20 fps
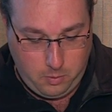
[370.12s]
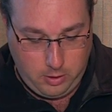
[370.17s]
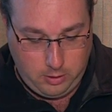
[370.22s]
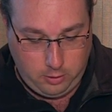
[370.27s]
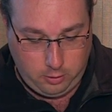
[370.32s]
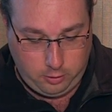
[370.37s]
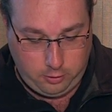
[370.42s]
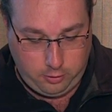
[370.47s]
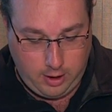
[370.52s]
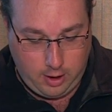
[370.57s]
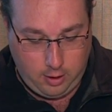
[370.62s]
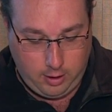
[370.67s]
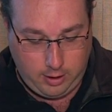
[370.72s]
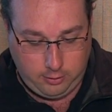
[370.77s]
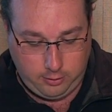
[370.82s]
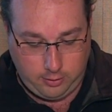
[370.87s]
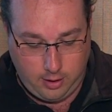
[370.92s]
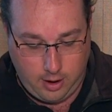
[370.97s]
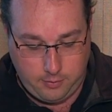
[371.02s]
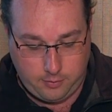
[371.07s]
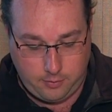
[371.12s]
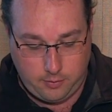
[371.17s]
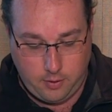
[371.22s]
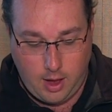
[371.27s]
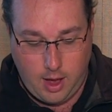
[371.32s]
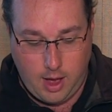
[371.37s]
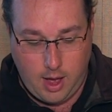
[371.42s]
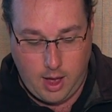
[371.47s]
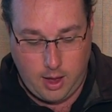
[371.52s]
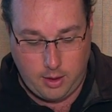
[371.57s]
you're sharing stuff
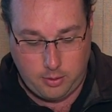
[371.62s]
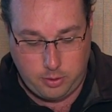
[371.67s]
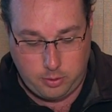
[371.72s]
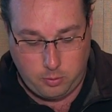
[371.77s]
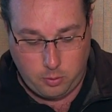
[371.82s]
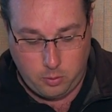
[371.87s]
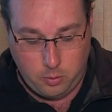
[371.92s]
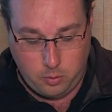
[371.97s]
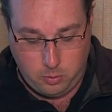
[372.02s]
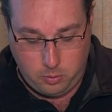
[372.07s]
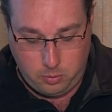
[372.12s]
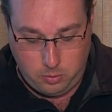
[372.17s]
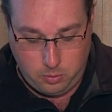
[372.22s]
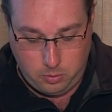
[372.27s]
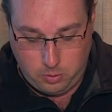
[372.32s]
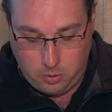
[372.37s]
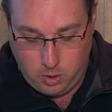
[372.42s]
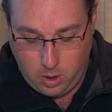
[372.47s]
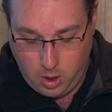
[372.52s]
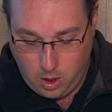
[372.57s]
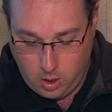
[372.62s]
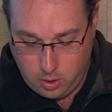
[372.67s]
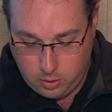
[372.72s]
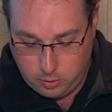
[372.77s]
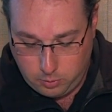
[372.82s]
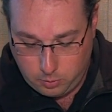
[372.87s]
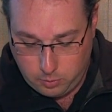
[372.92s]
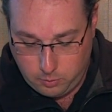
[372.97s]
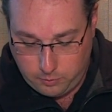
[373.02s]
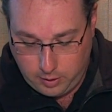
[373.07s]
through
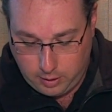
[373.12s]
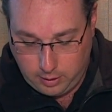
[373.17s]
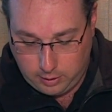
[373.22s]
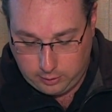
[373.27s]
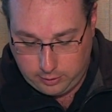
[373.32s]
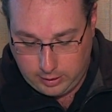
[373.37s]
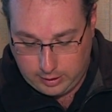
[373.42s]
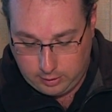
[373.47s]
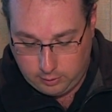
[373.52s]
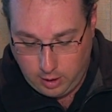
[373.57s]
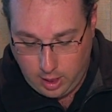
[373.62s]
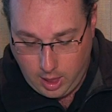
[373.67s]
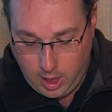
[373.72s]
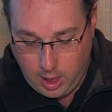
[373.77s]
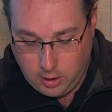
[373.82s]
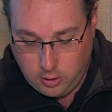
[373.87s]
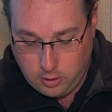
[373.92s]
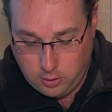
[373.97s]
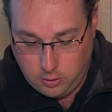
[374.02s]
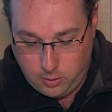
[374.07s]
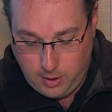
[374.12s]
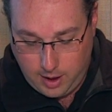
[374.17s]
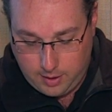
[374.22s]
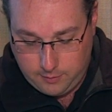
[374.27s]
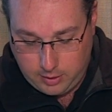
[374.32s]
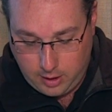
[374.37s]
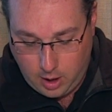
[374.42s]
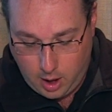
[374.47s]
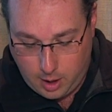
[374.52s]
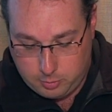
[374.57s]
various things, you do
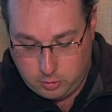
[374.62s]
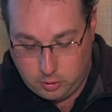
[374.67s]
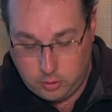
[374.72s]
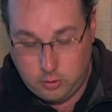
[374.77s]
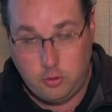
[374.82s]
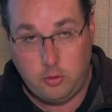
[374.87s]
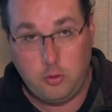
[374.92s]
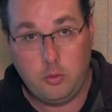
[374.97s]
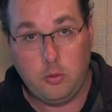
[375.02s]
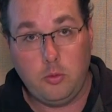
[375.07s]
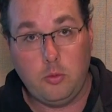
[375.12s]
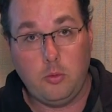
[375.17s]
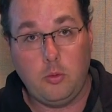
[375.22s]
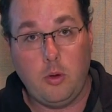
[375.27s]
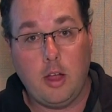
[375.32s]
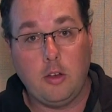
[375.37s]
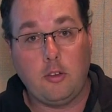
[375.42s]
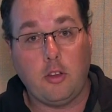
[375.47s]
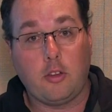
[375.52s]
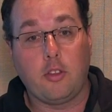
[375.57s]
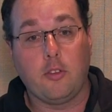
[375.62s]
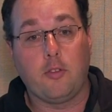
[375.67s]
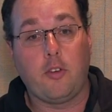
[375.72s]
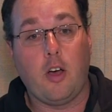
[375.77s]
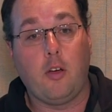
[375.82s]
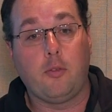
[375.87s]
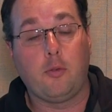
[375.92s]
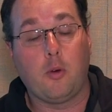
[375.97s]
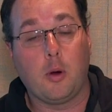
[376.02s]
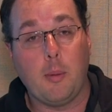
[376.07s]
have the option to adjust the
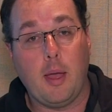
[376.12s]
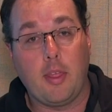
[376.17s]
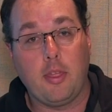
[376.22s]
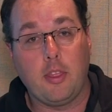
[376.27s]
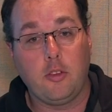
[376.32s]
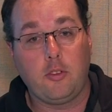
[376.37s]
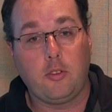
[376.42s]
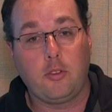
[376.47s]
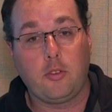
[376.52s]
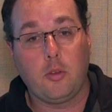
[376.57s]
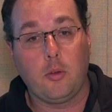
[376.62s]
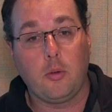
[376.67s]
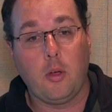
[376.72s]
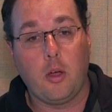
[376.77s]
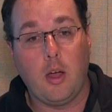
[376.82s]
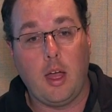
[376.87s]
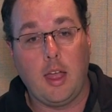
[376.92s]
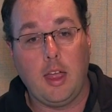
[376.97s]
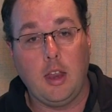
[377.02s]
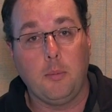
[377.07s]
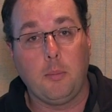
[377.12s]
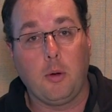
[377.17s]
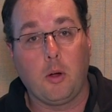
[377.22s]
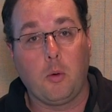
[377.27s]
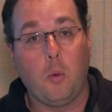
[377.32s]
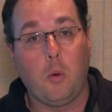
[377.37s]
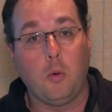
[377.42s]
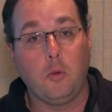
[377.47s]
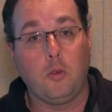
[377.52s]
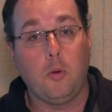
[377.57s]
file format. This
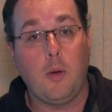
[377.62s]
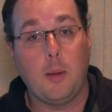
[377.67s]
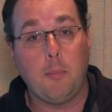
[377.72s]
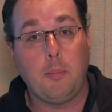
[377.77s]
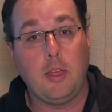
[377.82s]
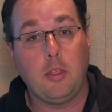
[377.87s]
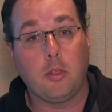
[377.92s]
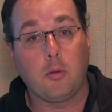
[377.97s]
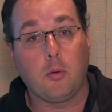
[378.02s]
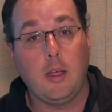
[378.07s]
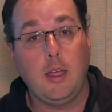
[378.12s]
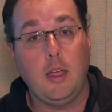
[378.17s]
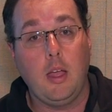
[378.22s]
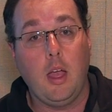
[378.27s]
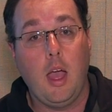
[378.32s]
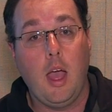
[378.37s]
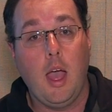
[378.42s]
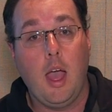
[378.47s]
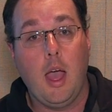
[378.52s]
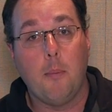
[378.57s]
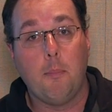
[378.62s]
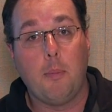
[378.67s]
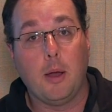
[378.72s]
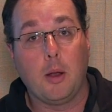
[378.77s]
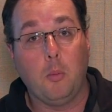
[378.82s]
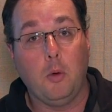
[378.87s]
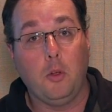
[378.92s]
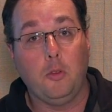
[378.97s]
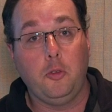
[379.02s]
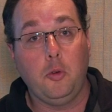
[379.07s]
Hindenburg won't do MP3, but
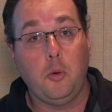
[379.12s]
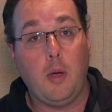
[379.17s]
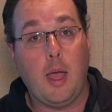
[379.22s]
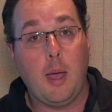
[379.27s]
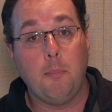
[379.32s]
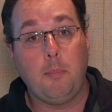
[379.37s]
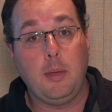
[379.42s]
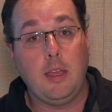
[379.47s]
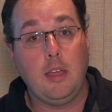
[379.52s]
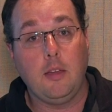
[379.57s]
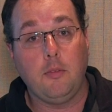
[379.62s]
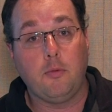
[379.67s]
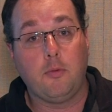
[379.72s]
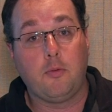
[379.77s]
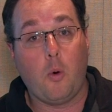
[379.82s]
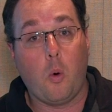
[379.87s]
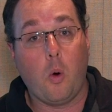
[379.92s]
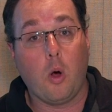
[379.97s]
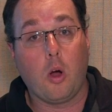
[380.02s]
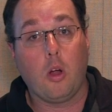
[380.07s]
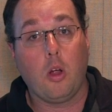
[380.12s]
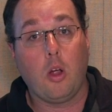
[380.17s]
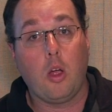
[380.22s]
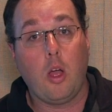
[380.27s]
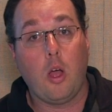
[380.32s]
it will do MP4